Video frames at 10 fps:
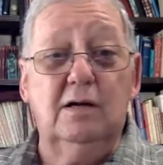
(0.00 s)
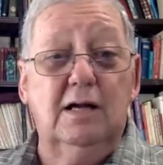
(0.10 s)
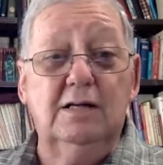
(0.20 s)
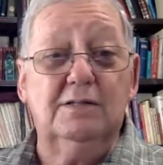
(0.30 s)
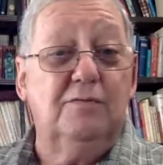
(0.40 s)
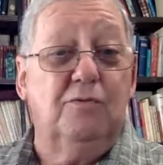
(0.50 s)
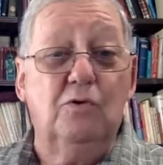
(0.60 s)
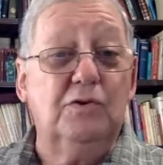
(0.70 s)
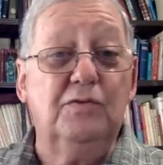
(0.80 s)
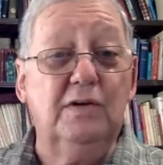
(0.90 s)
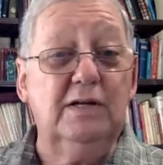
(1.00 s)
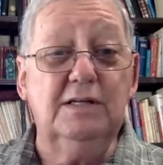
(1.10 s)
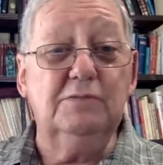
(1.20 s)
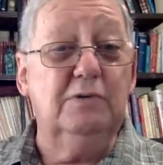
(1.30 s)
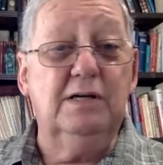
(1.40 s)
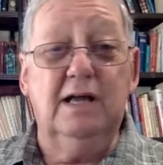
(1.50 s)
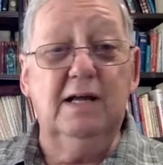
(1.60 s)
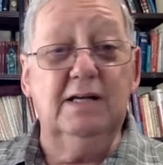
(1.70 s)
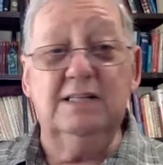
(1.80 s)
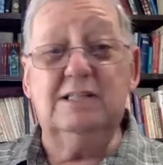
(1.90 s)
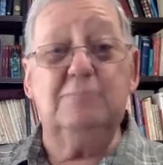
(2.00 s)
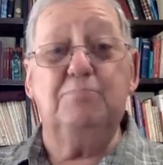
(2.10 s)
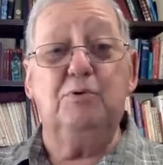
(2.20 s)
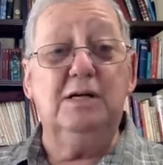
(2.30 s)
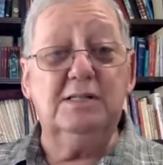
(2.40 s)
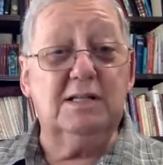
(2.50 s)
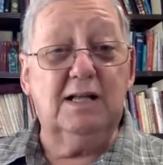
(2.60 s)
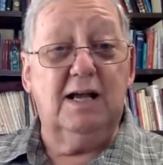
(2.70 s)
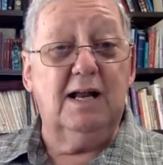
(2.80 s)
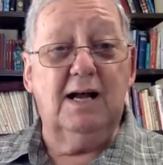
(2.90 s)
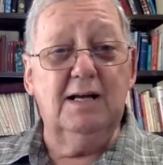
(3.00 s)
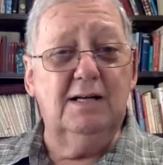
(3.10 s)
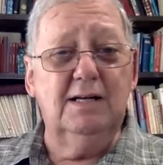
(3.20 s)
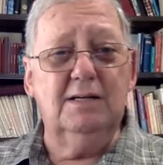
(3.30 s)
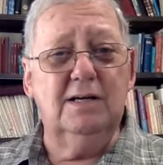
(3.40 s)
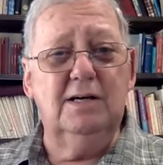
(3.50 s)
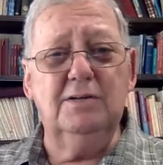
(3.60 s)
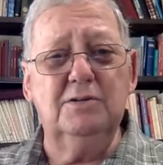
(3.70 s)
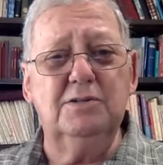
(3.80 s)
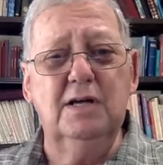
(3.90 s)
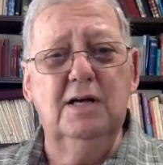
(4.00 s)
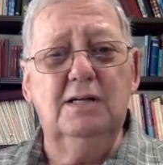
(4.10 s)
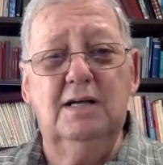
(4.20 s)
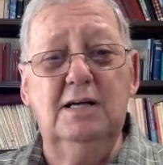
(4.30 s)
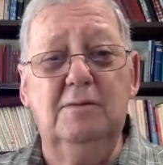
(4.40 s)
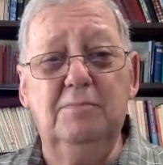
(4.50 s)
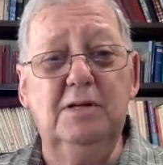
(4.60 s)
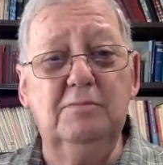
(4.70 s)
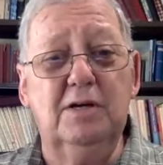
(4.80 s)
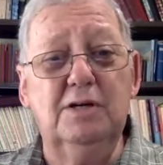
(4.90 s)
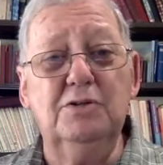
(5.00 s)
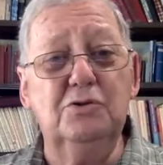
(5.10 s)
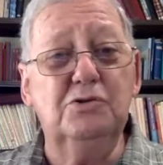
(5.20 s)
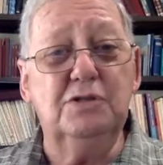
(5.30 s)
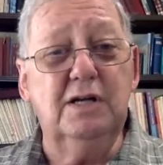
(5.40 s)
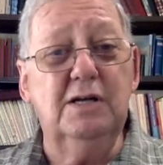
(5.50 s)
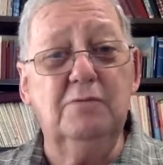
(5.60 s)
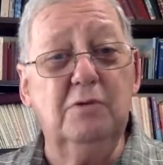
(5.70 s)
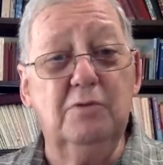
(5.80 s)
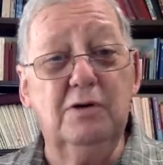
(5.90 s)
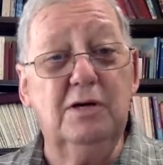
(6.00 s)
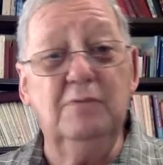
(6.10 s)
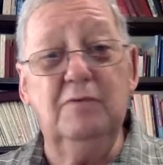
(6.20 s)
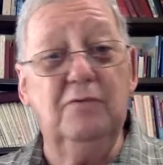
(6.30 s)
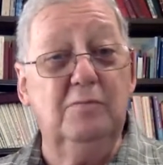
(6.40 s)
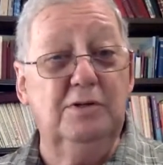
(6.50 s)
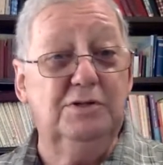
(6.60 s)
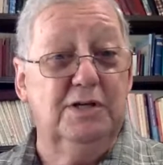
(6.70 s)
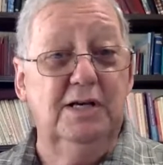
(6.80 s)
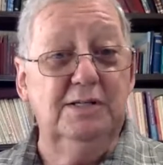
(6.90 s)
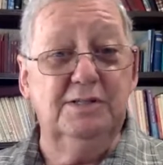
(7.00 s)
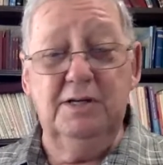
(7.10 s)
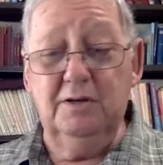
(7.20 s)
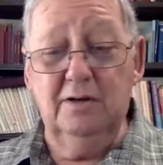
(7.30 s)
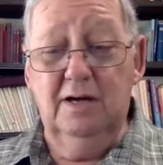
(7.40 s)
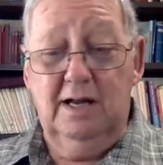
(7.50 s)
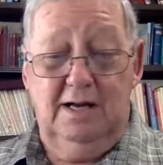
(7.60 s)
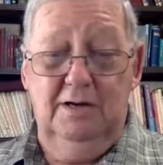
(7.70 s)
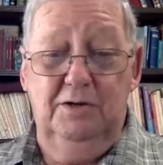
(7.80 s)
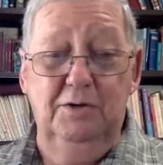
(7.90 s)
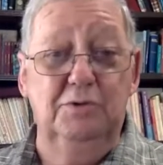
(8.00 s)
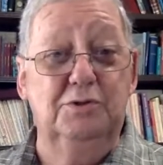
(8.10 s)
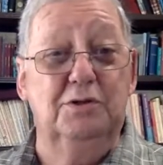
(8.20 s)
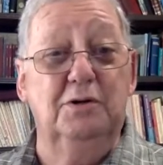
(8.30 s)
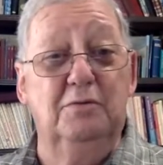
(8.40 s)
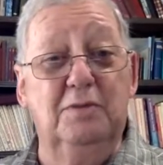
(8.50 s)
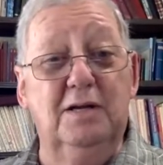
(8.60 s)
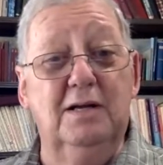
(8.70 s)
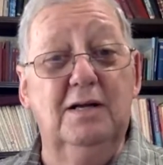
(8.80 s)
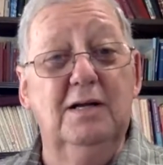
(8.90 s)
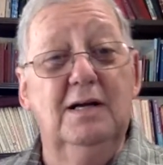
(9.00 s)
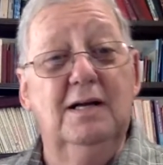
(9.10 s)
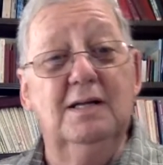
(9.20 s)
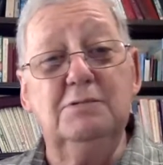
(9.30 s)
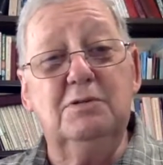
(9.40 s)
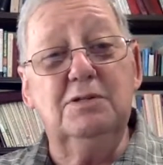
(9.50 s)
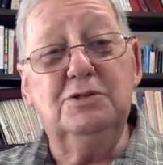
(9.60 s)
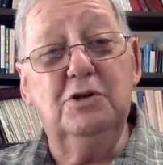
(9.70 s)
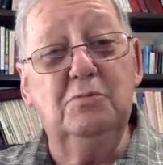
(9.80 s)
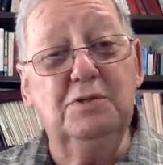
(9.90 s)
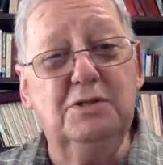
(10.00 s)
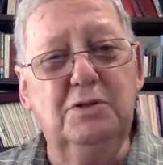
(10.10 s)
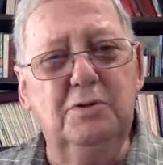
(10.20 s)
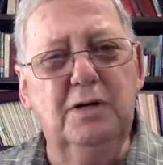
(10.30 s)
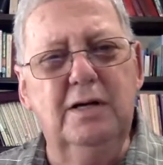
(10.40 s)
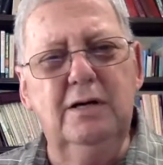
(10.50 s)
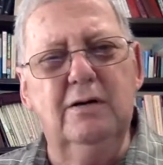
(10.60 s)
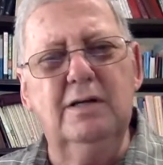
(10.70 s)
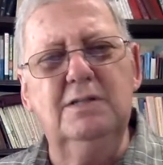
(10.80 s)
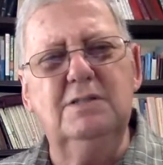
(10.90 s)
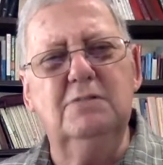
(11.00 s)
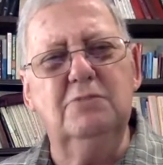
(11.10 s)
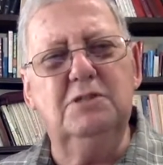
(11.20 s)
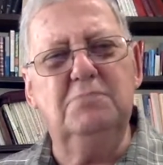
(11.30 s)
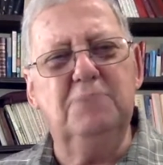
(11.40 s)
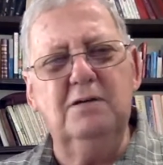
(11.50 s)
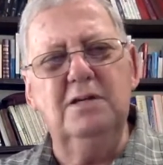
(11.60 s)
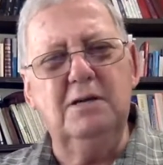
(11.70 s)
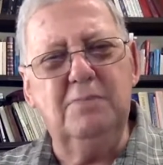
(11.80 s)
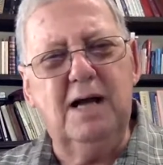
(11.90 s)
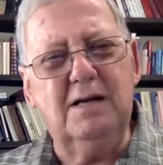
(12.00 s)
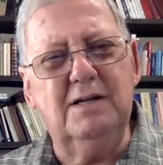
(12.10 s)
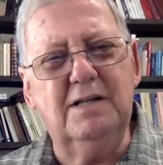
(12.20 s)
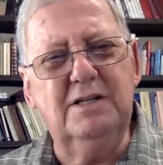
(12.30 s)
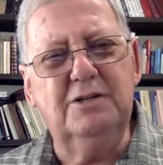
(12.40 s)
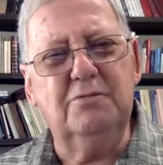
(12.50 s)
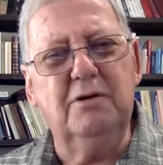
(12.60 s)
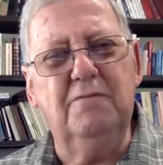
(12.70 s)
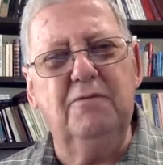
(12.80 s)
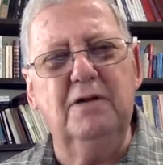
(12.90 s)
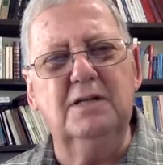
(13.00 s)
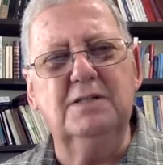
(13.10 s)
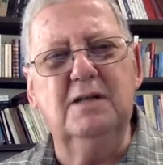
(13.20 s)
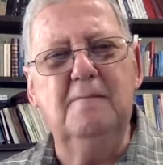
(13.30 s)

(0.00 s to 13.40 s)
as forcefully as we can, express that idea to others to help them to understand where we're coming from and change their attitudes a little bit. And that's what Job is doing here. He's responding back to these three friends